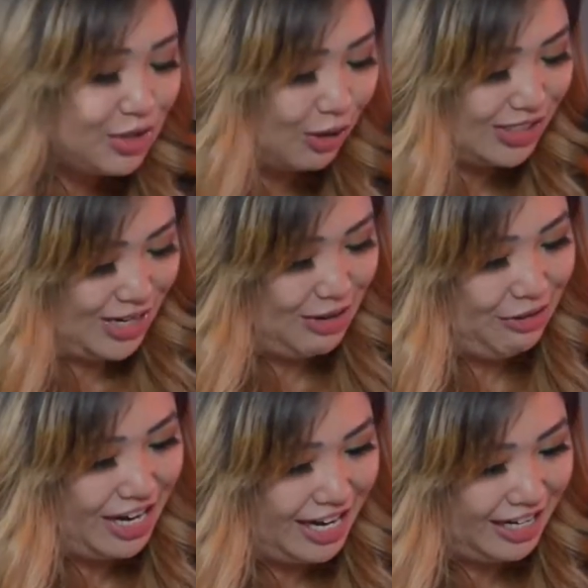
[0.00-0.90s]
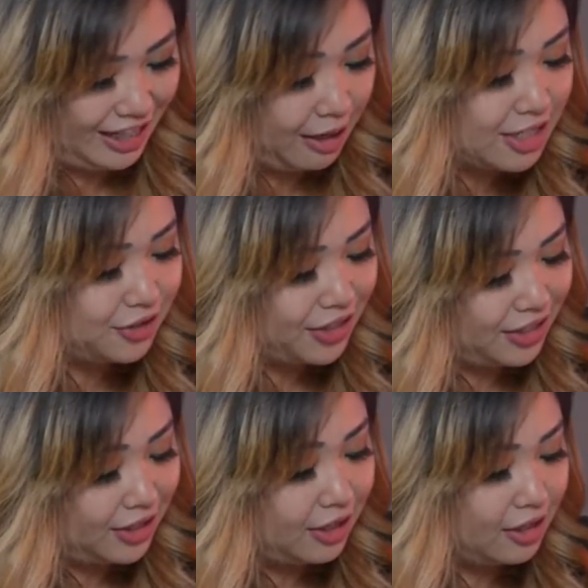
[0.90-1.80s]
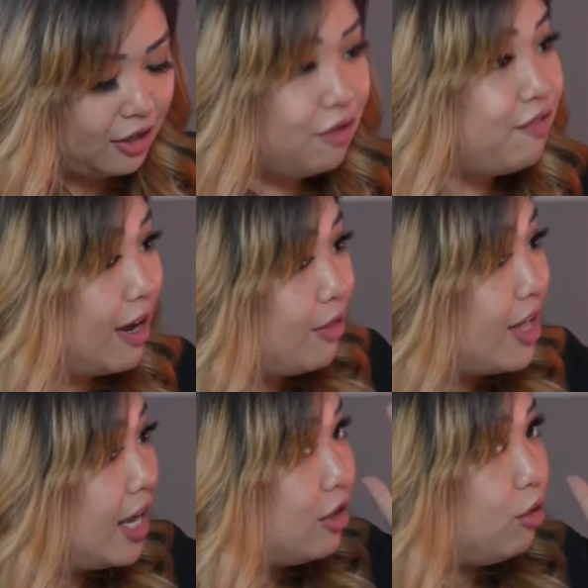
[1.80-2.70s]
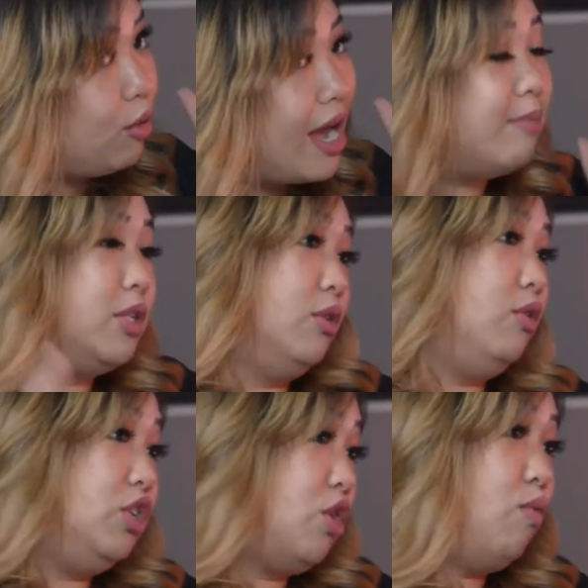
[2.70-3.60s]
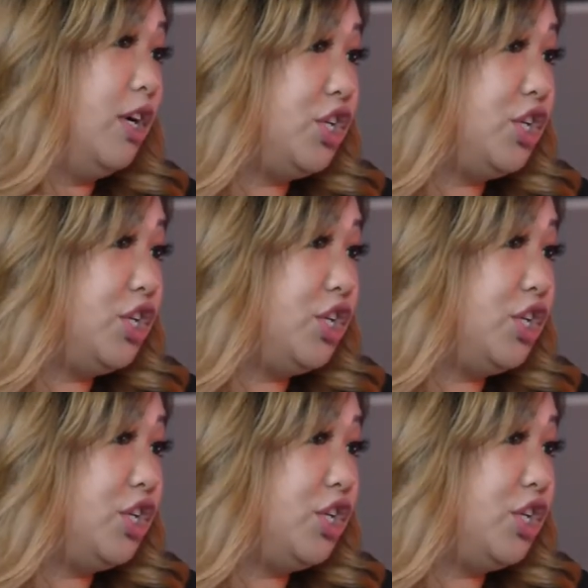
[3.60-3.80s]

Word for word: don't say no to anything. Is there anything okay. that you found that you absolutely don't want to